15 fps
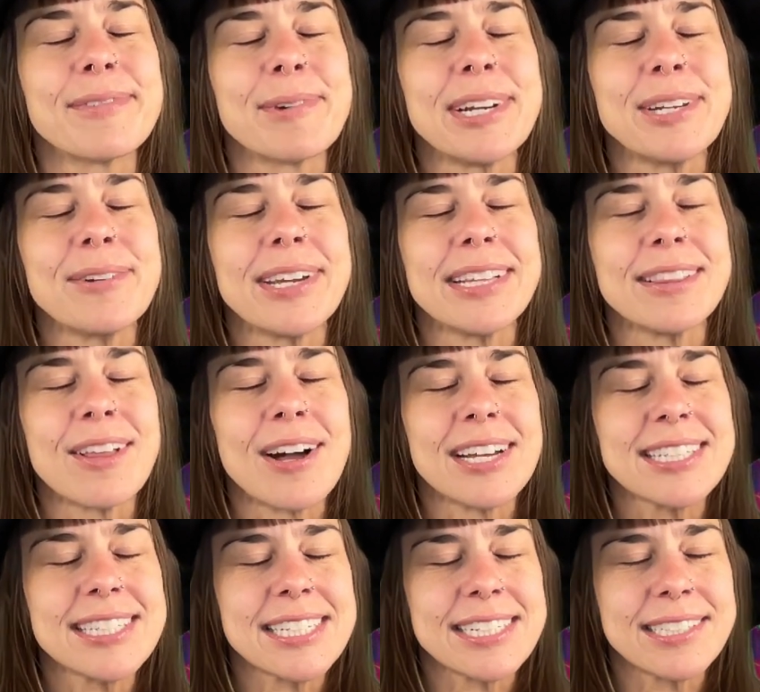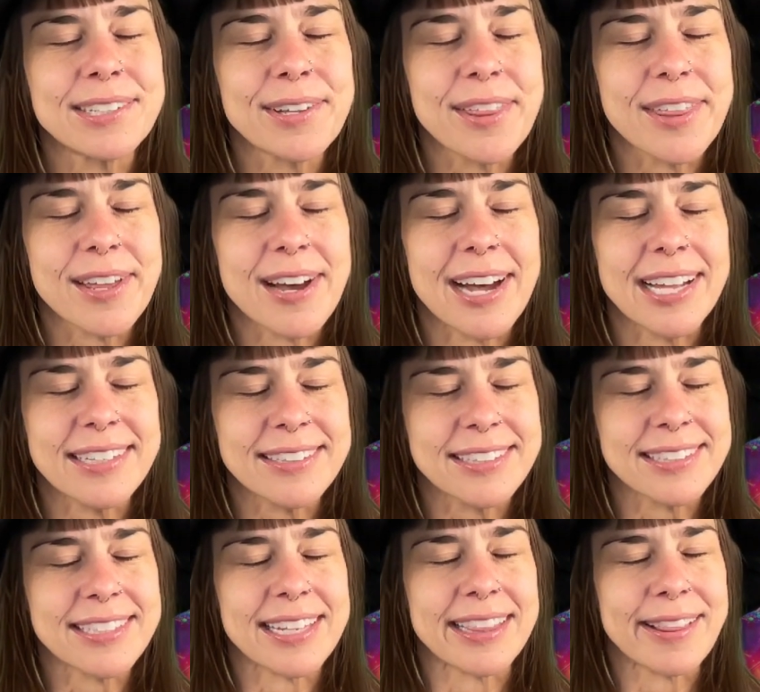When you get lost in your
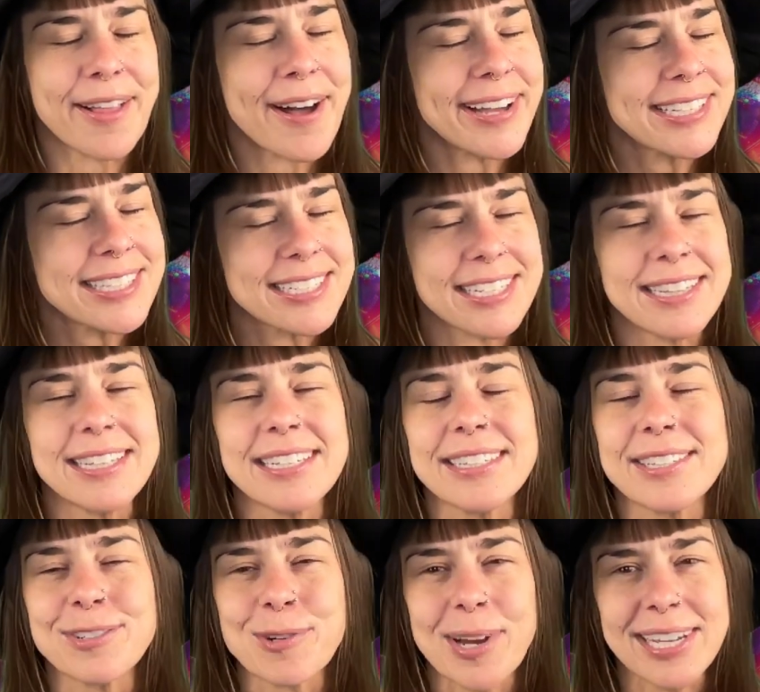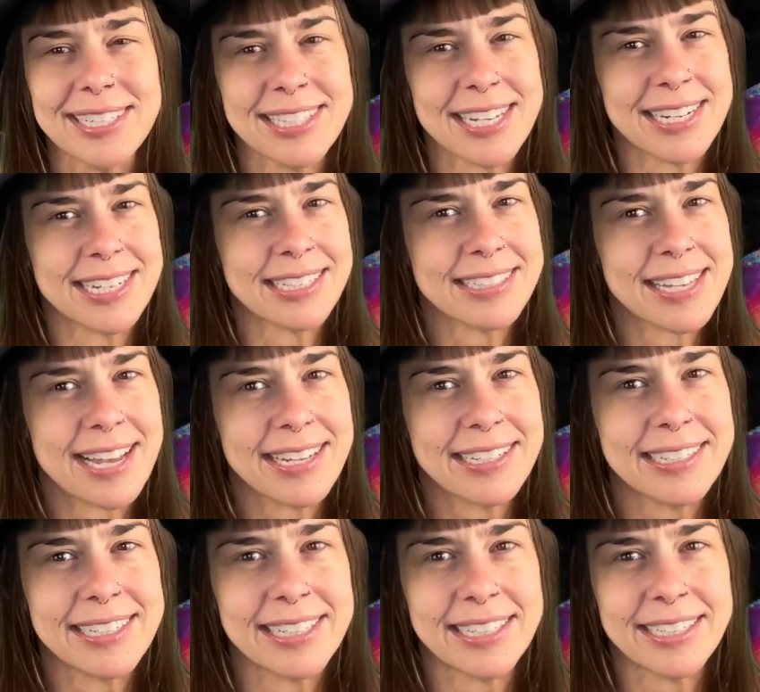thoughts and lost in the stress and
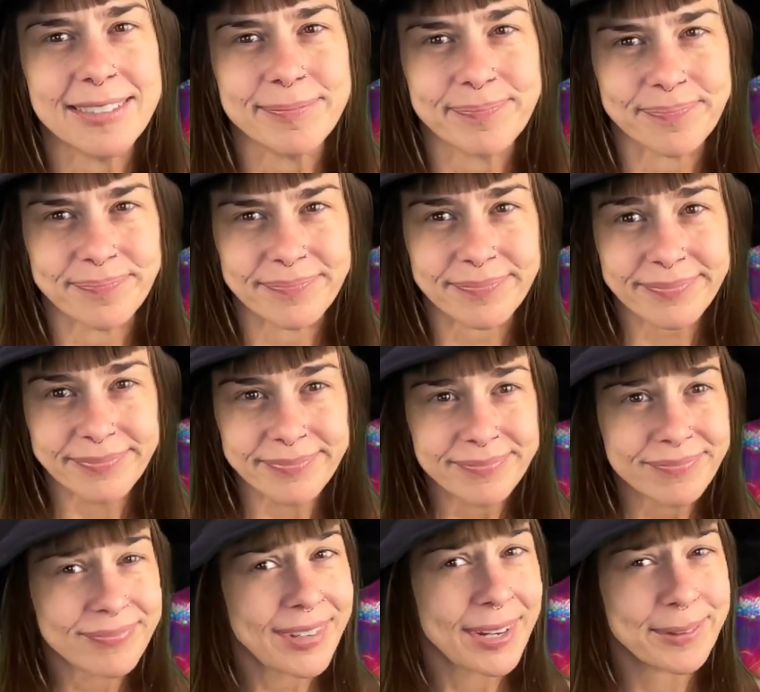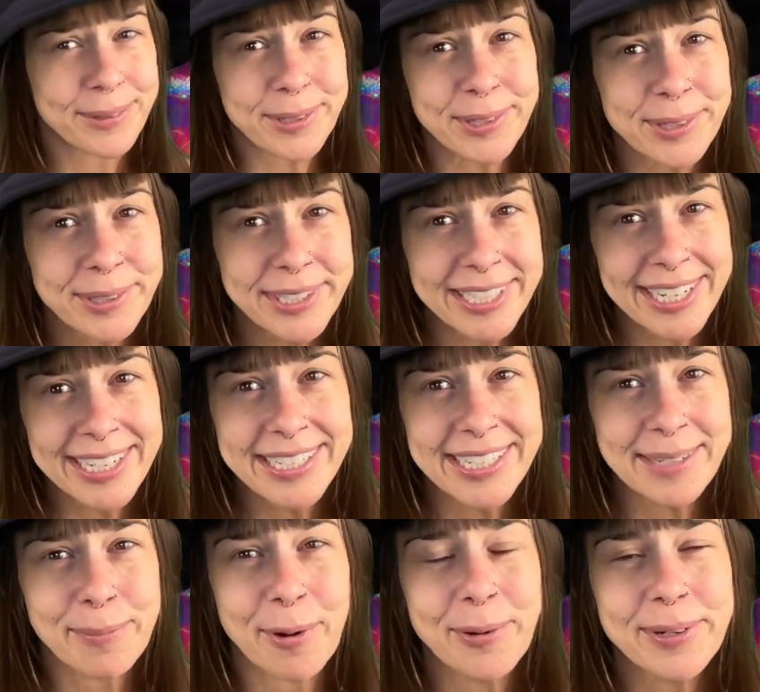anxiety, you're
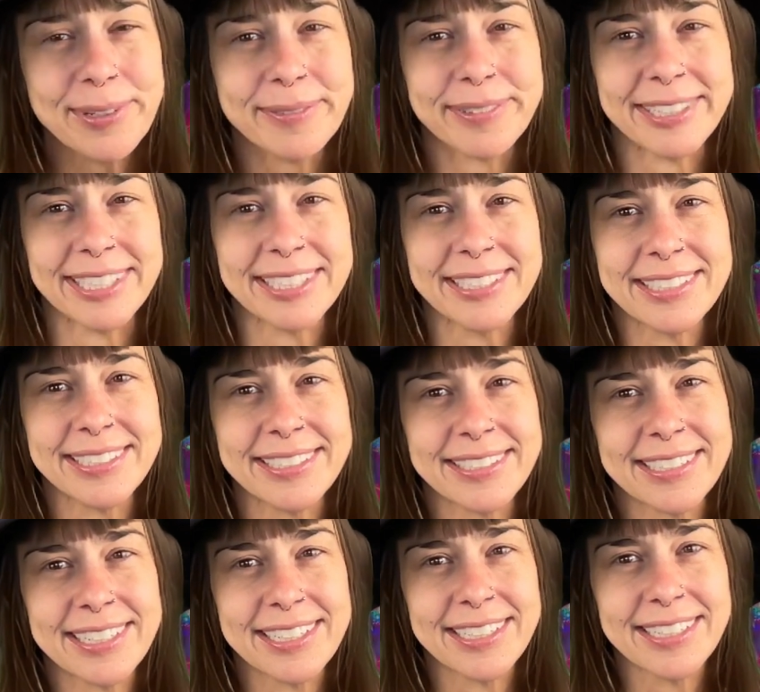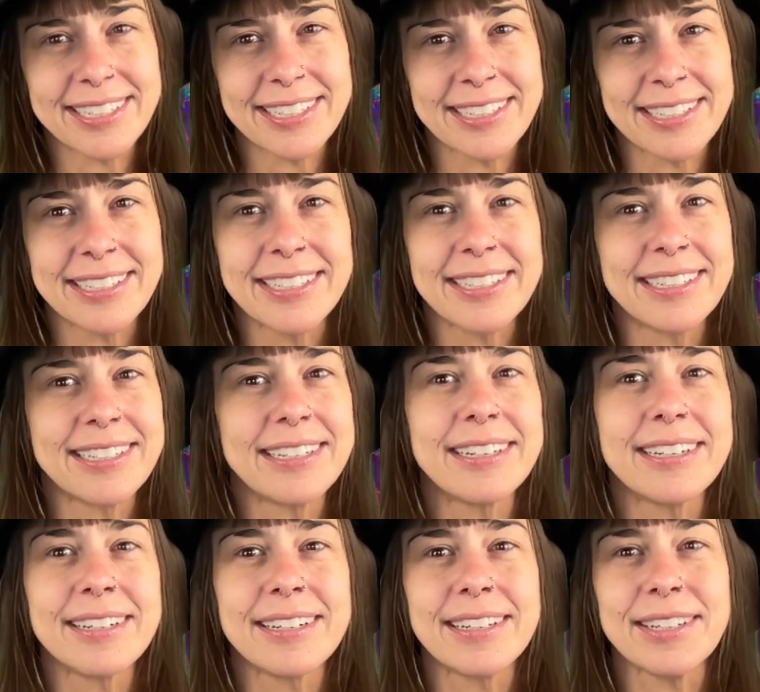creating more of it.
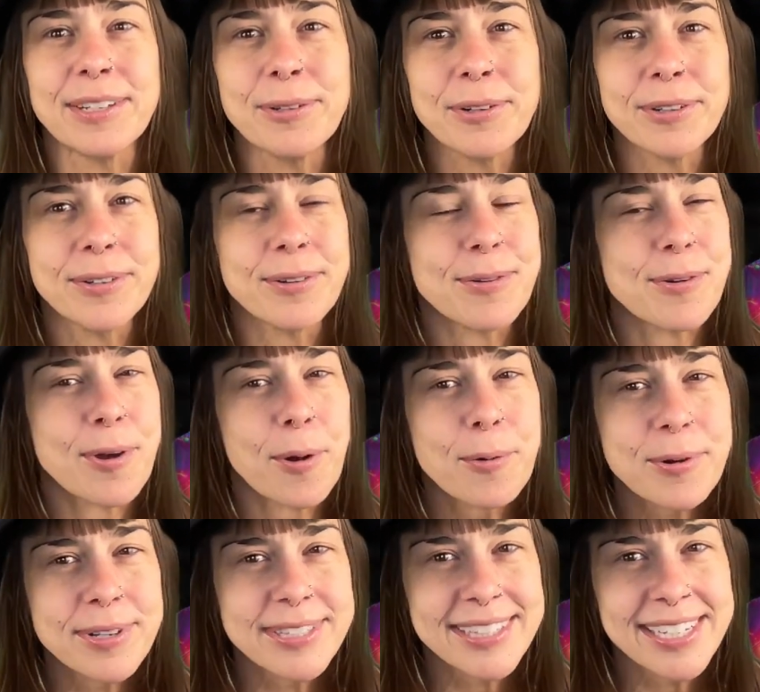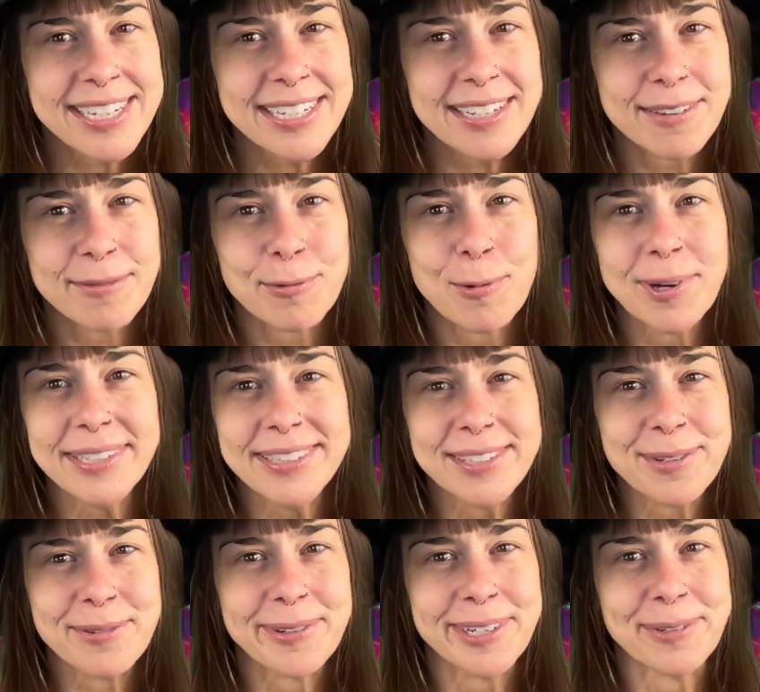Your noticing of what's
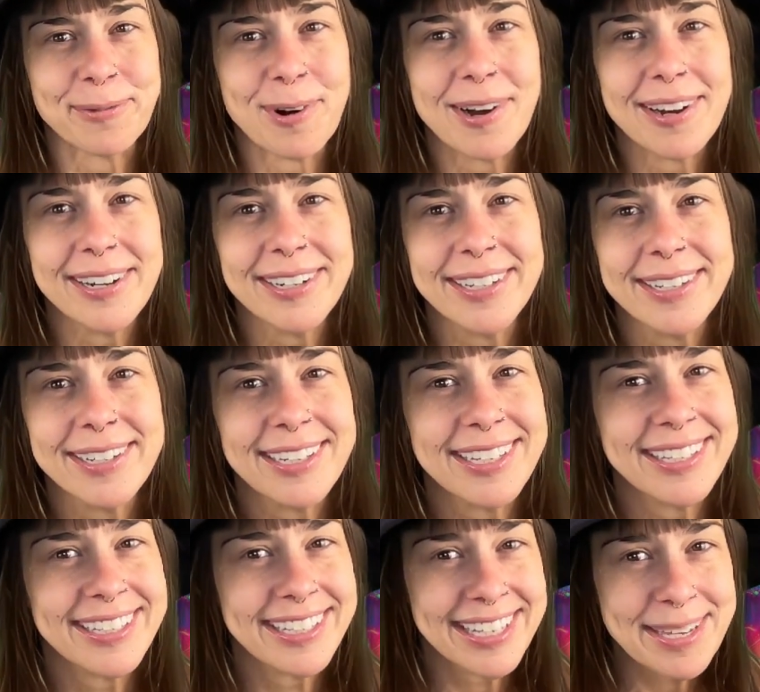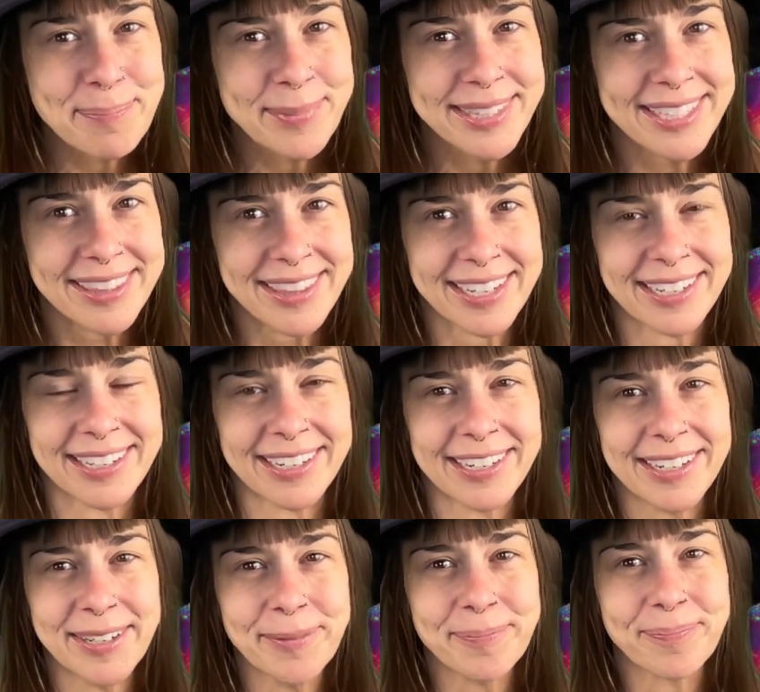going wrong keeps it
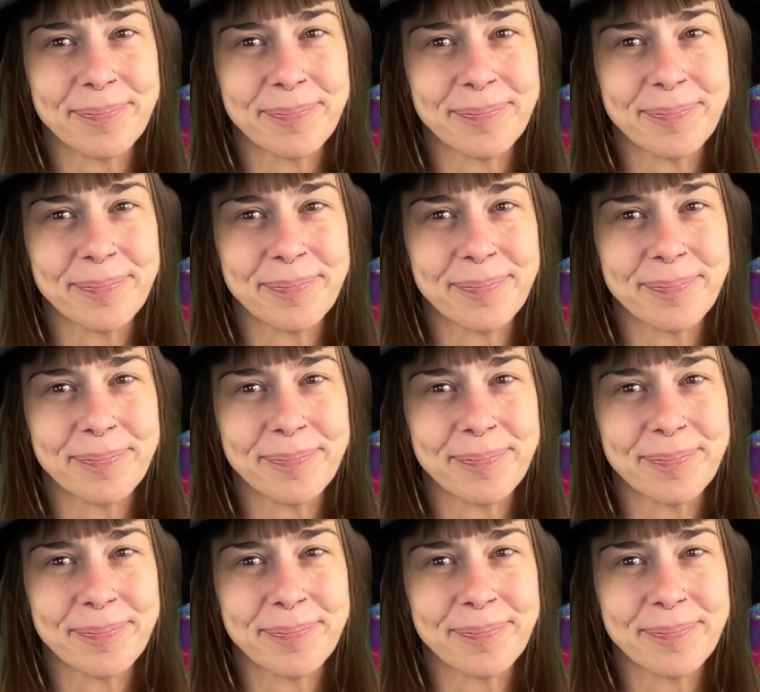there.